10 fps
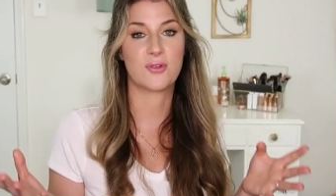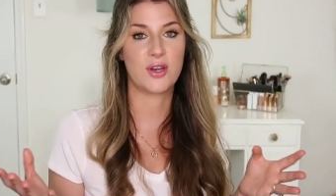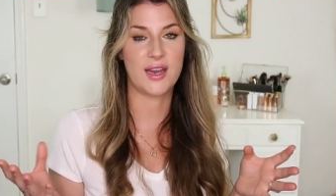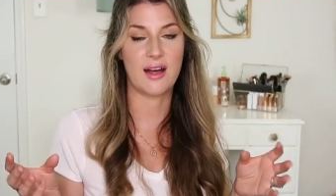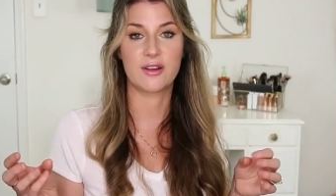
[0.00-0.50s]
is
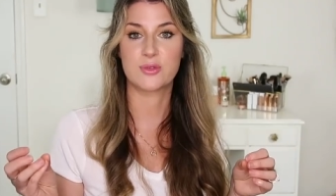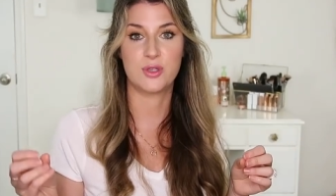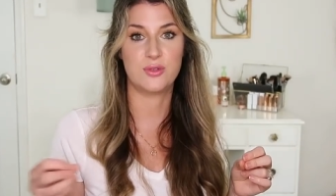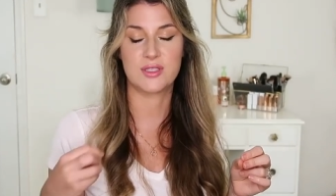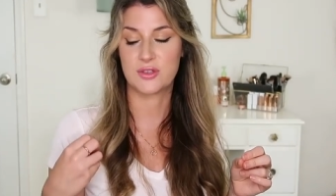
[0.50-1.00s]
$40
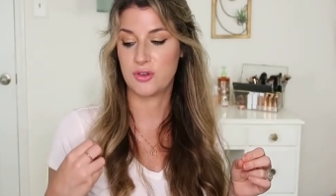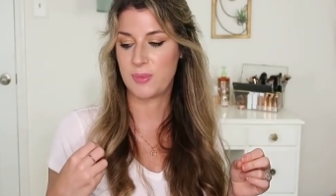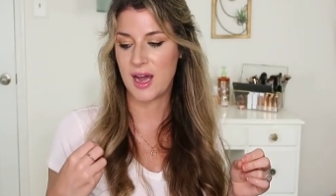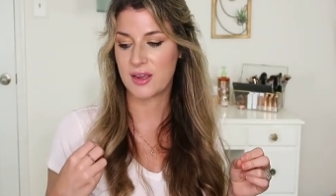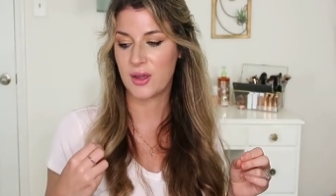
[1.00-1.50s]
when you use a
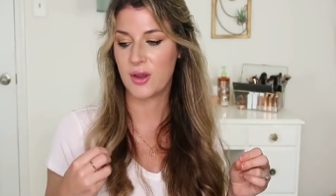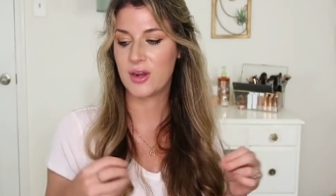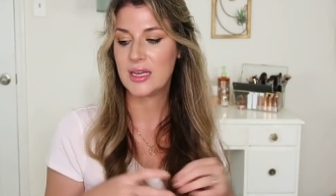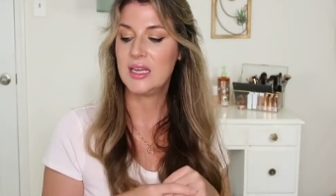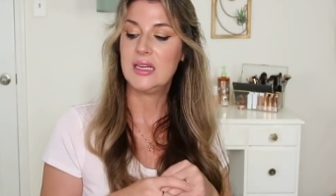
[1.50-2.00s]
coupon code.